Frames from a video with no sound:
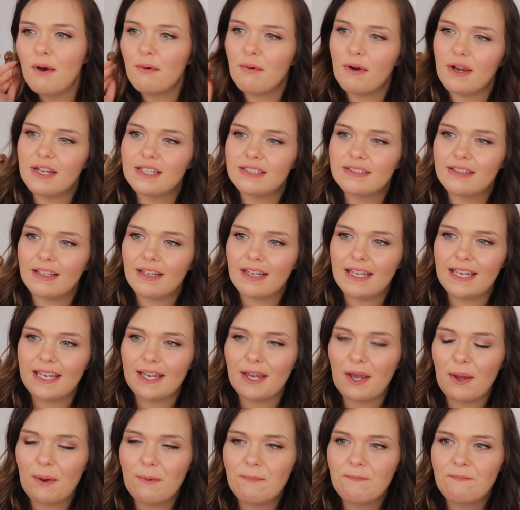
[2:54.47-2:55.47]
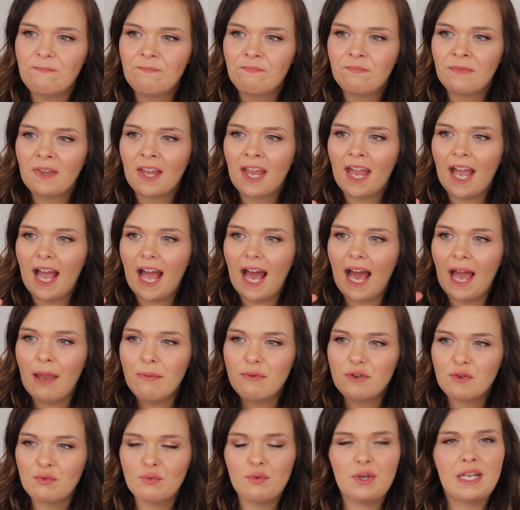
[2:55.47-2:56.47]
Whereas, like,
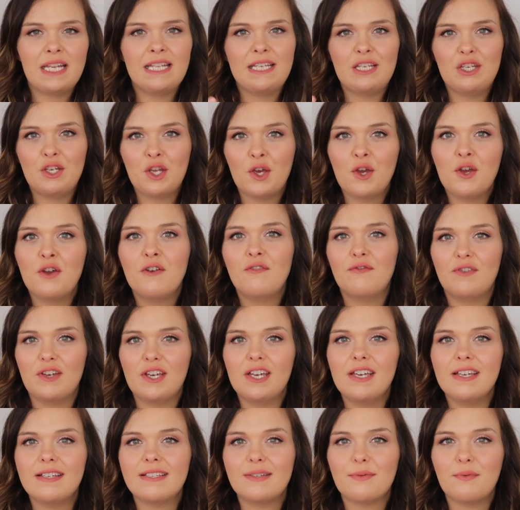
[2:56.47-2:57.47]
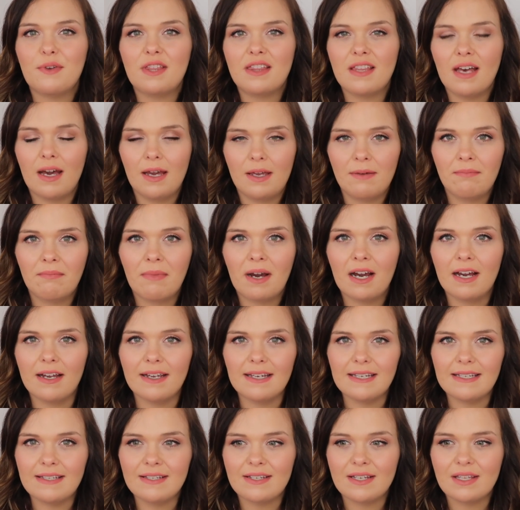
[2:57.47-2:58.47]
I was really nervous with that in
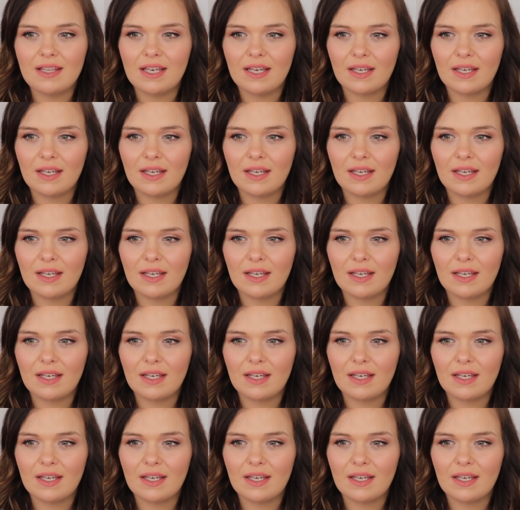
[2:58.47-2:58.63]
mind,